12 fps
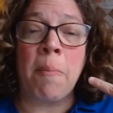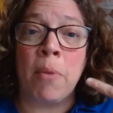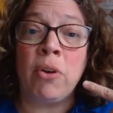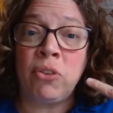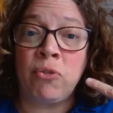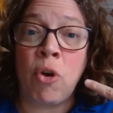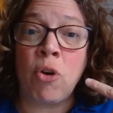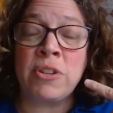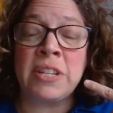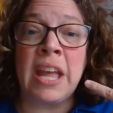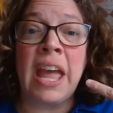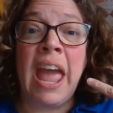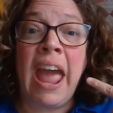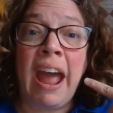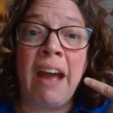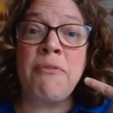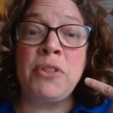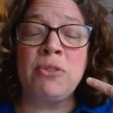Most folks
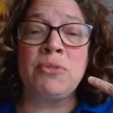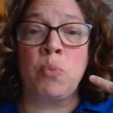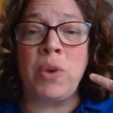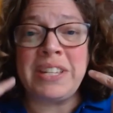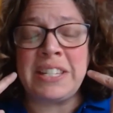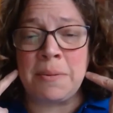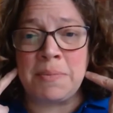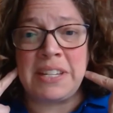have their wisdom